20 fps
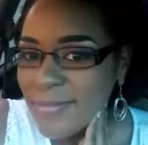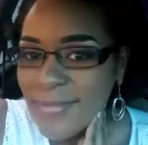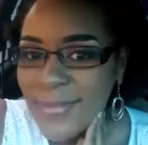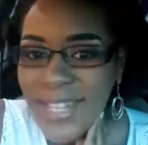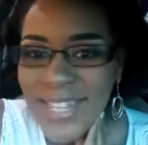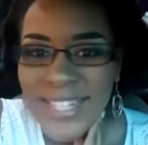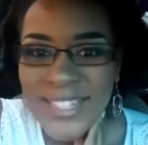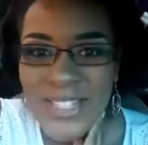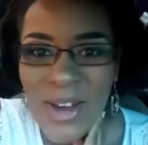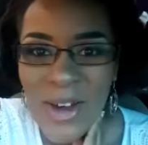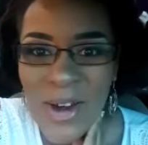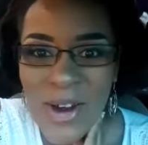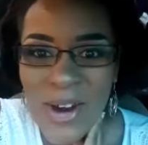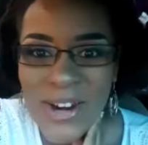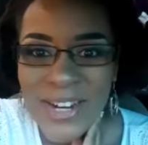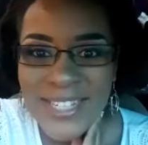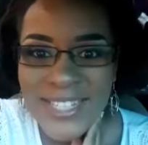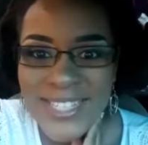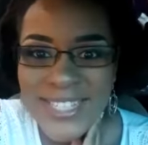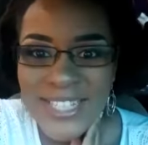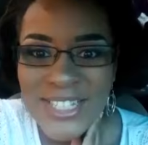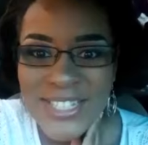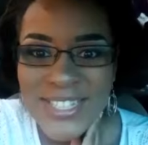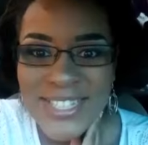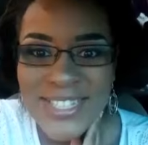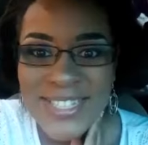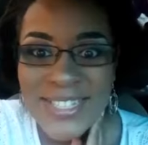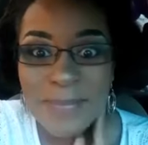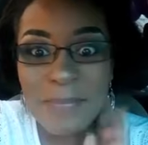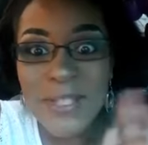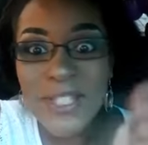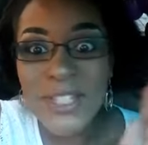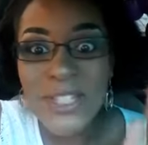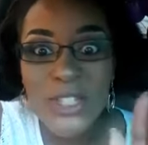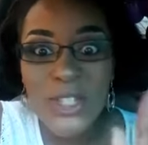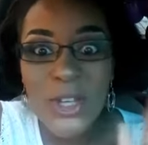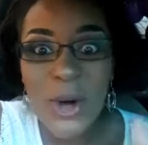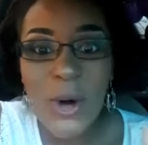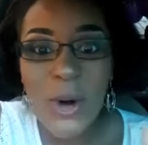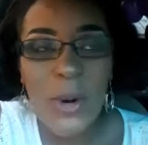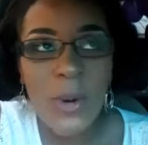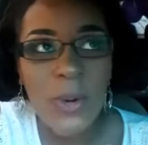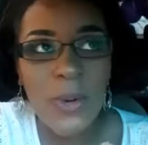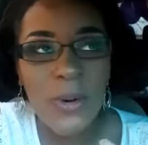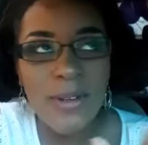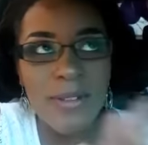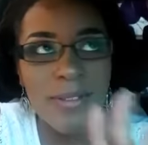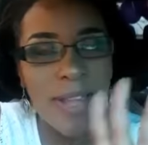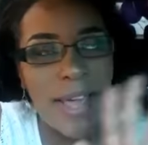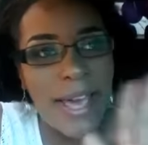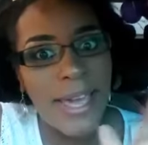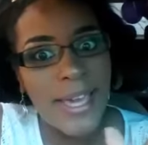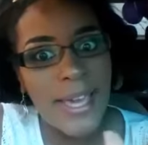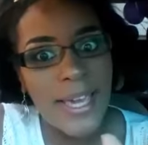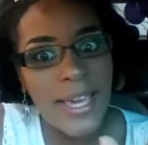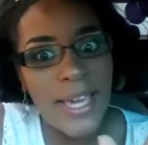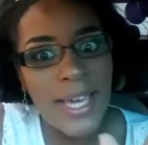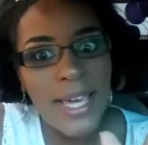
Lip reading: it's hard to just be so like,